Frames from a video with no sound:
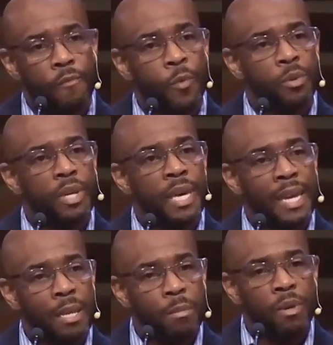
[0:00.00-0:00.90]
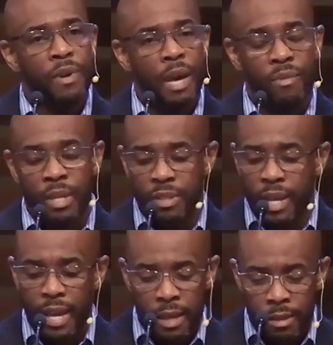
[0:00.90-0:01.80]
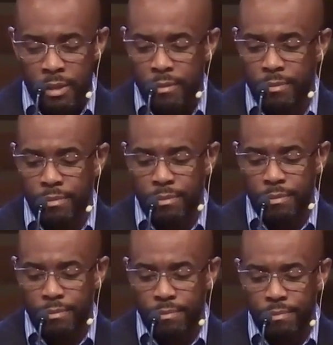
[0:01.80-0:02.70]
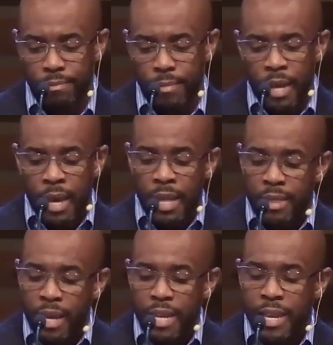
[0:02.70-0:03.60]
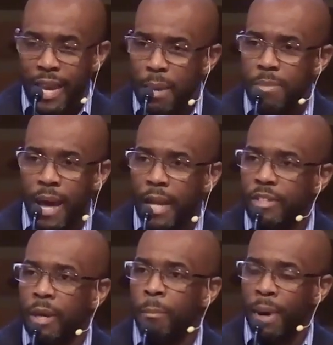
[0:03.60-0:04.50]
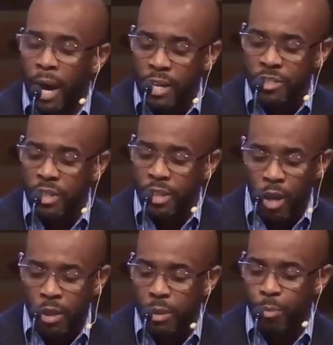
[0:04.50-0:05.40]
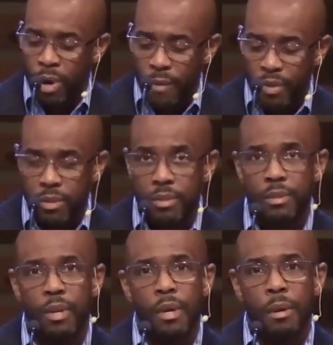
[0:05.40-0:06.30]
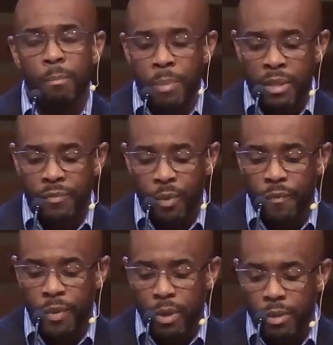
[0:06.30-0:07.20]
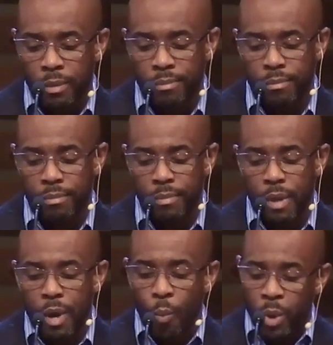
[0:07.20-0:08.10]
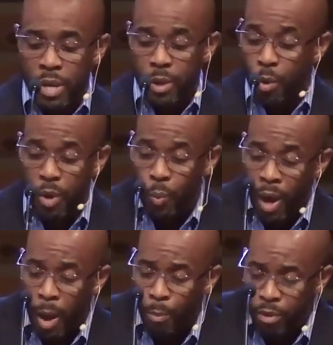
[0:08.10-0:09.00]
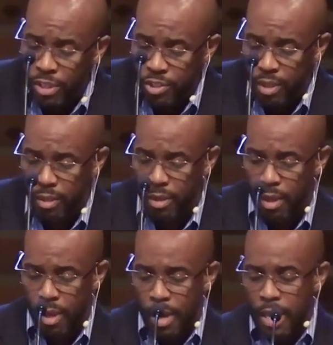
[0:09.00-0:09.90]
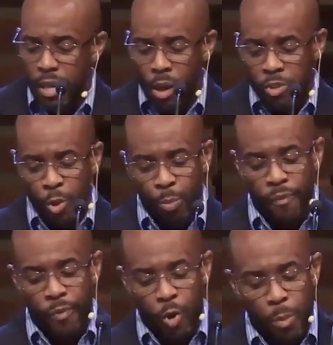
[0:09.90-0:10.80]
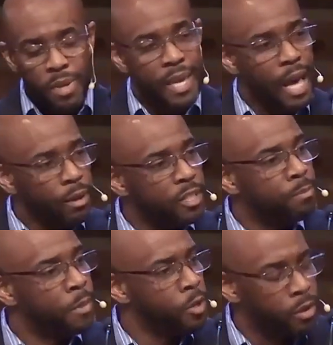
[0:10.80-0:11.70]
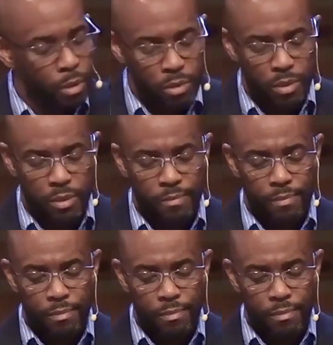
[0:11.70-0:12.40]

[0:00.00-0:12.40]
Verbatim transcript: for the kingdom of heaven is at hand. And that he came not to abolish the law and the prophets, but to fulfill them. We know that while preaching, he also performed countless miracles.